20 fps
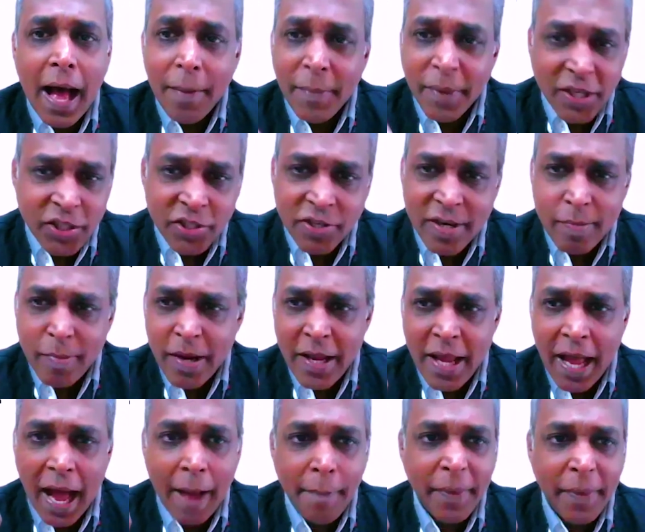I'm
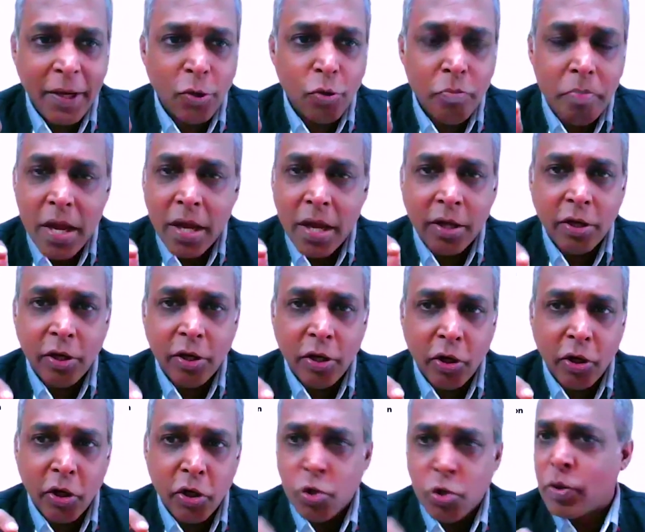extremely happy to make
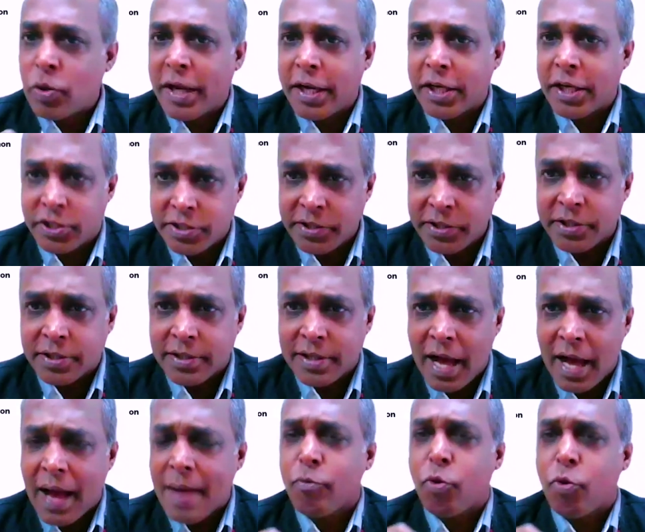new connections.
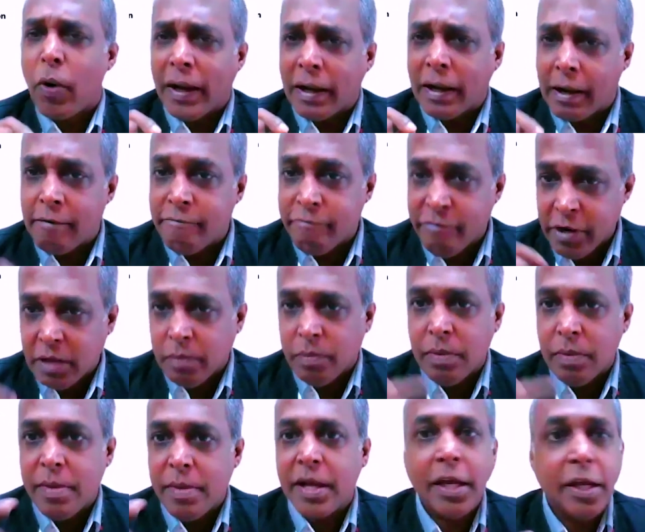I'm quite
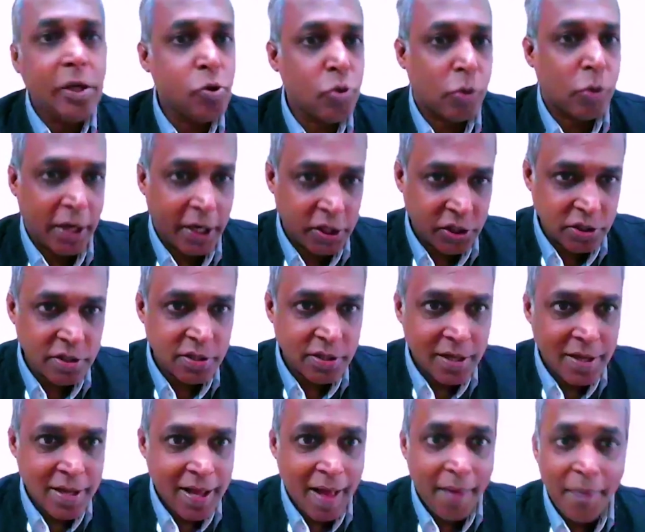comfortable making new connections,
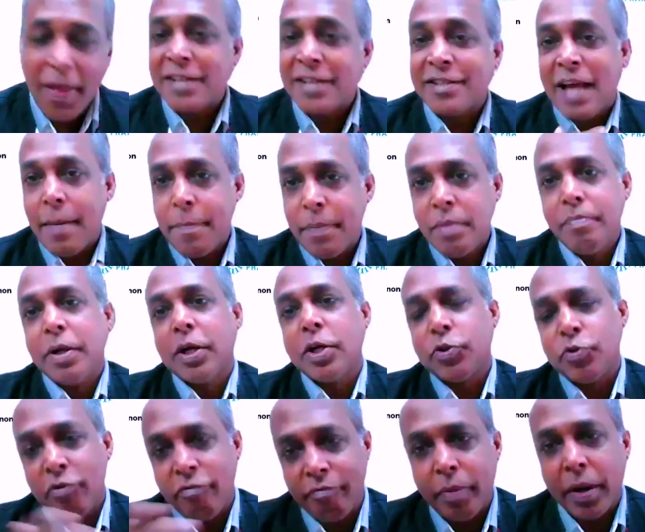and that's happened
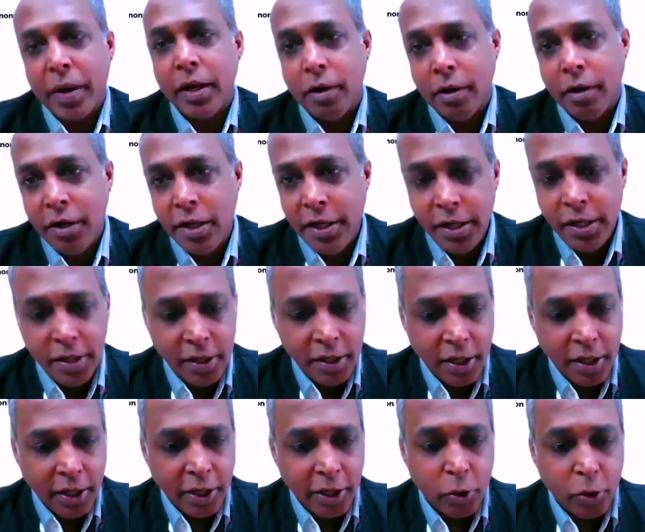because of my early,
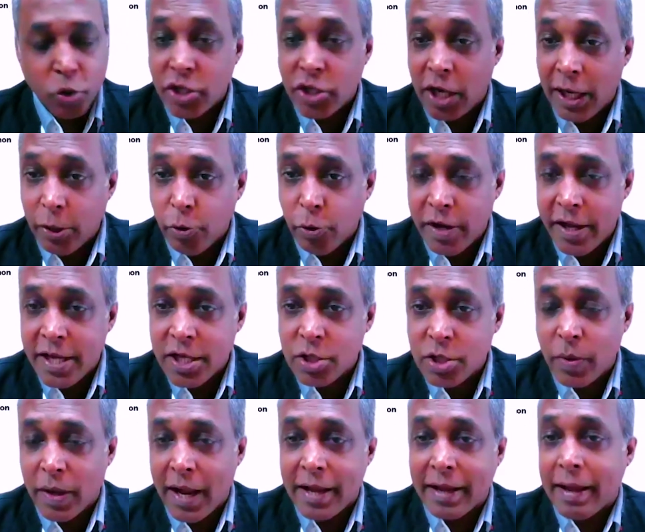childhood
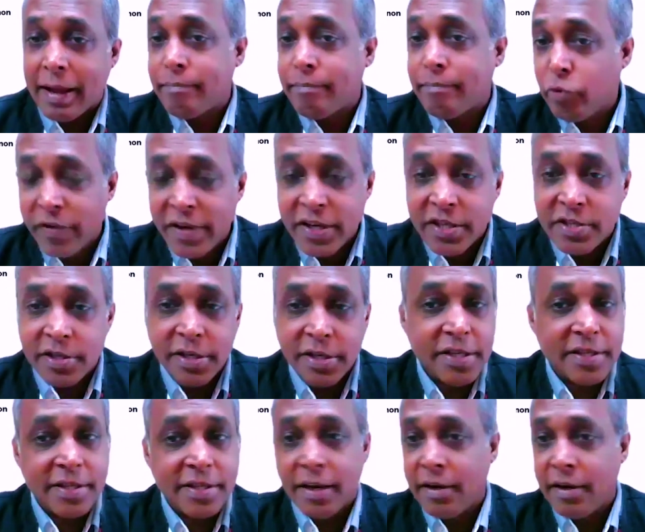days where I kept moving
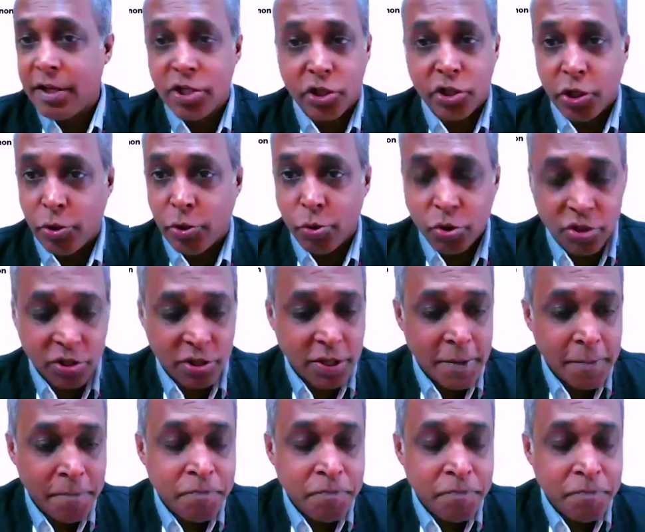cities and institutes.